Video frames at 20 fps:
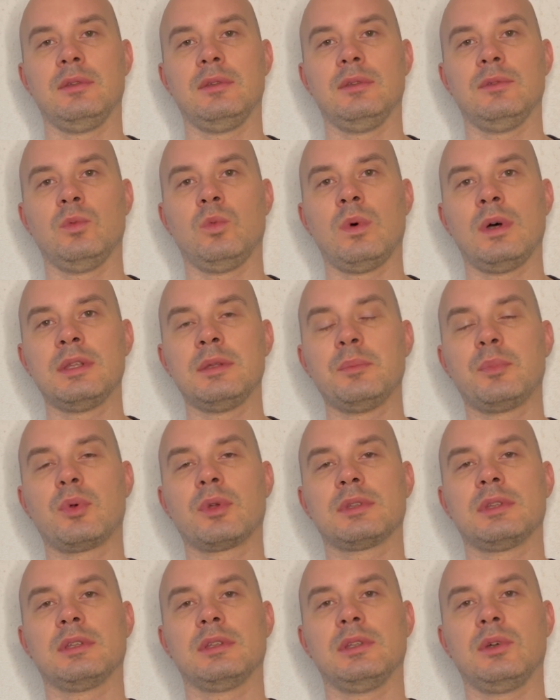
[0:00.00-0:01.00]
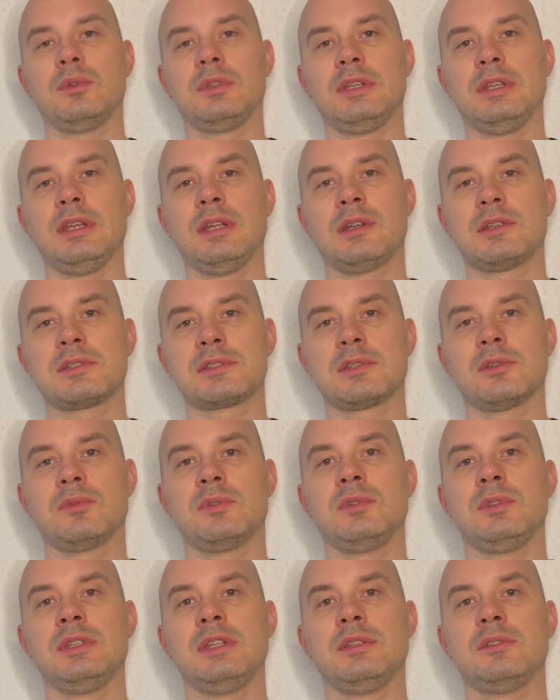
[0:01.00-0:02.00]
one important note here, so
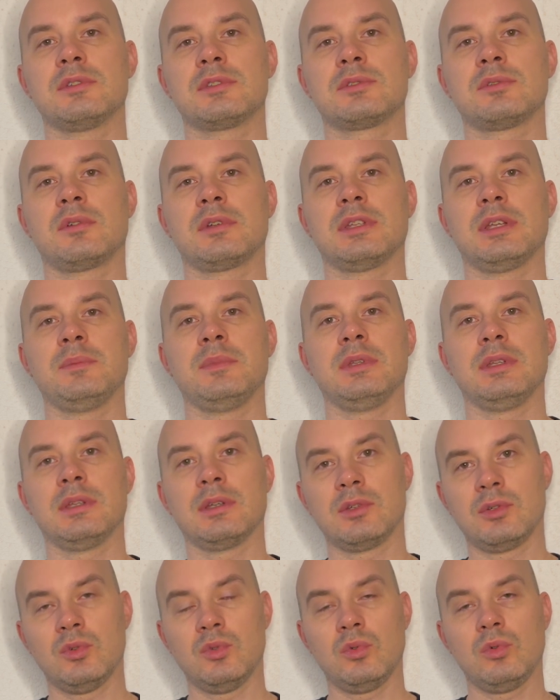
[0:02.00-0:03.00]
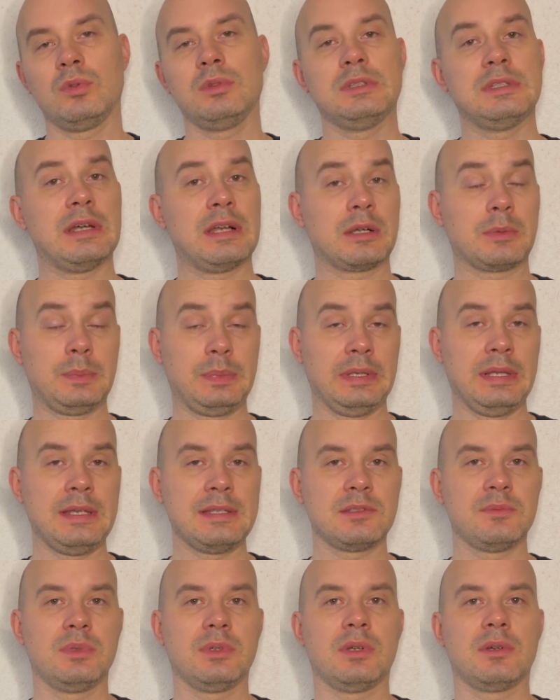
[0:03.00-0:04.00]
you need to store them in a cool, dark place,
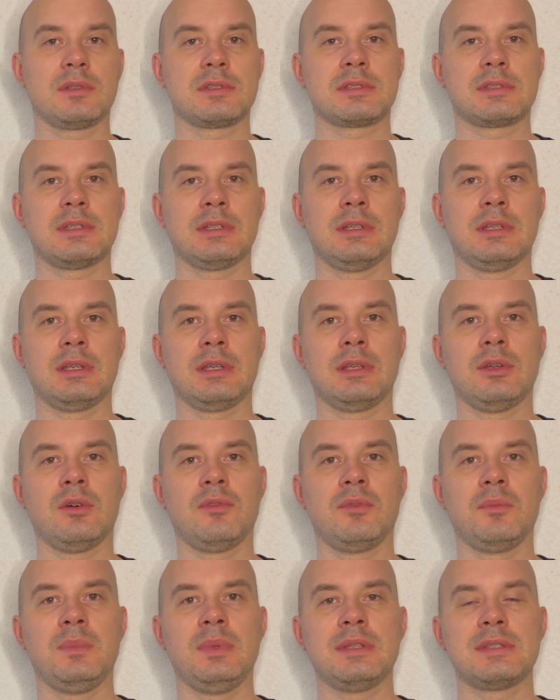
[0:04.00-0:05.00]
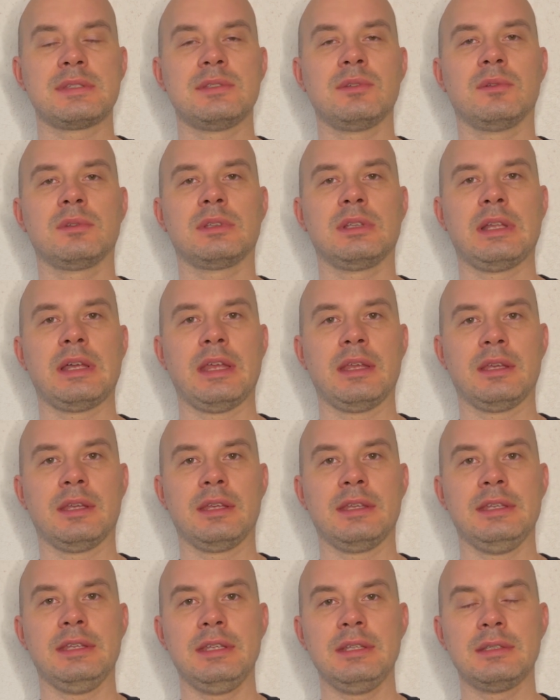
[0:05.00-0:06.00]
because coffee beans don't like
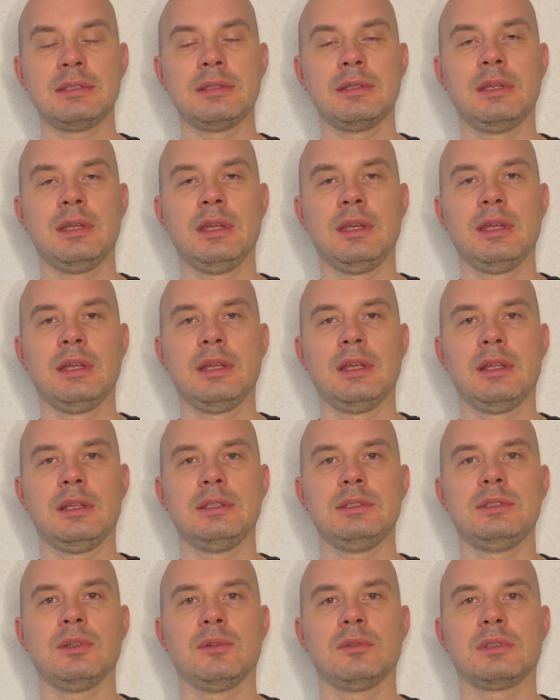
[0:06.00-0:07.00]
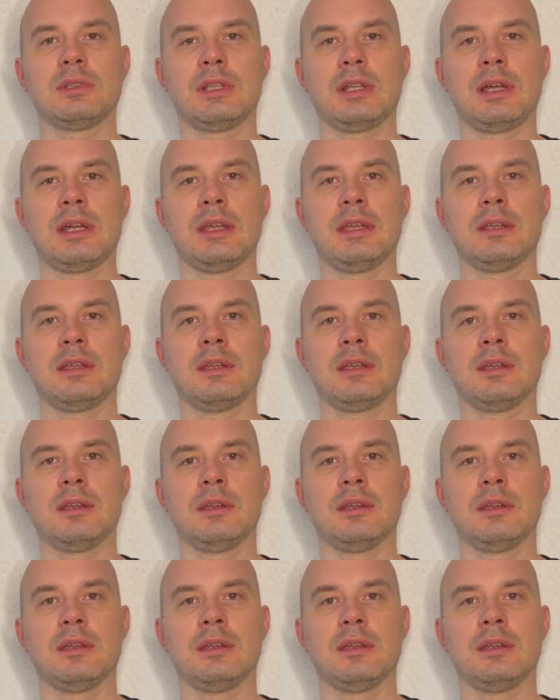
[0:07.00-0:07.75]
heat, don't like